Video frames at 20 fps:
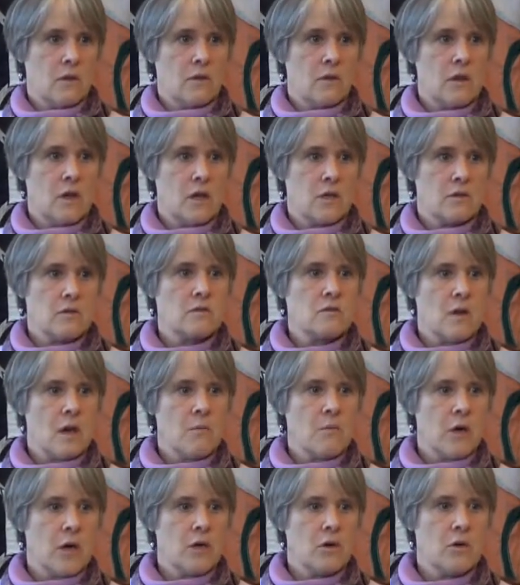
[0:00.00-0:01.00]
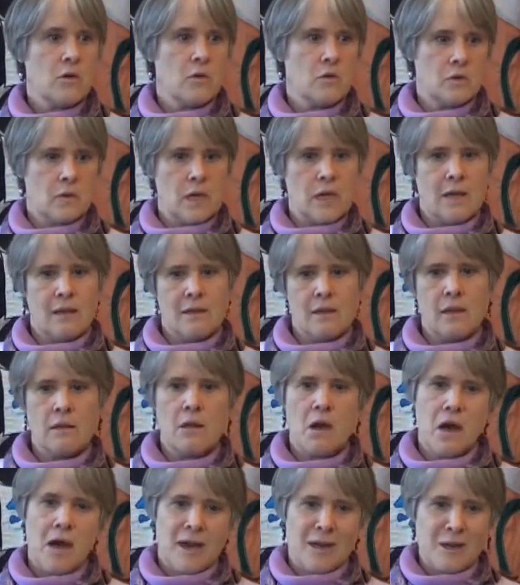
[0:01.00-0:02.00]
that someone who's in the
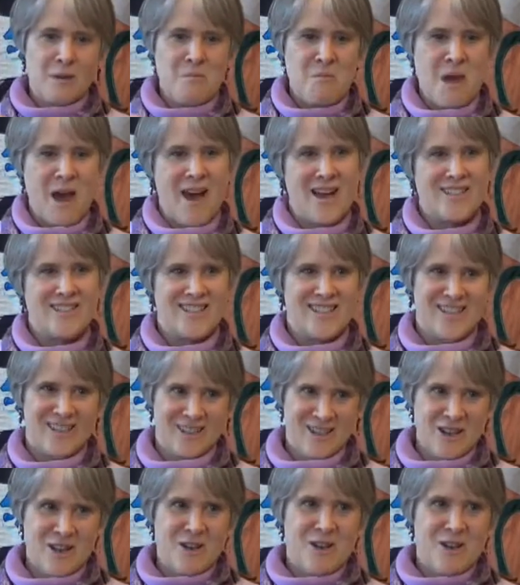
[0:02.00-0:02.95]
line and passing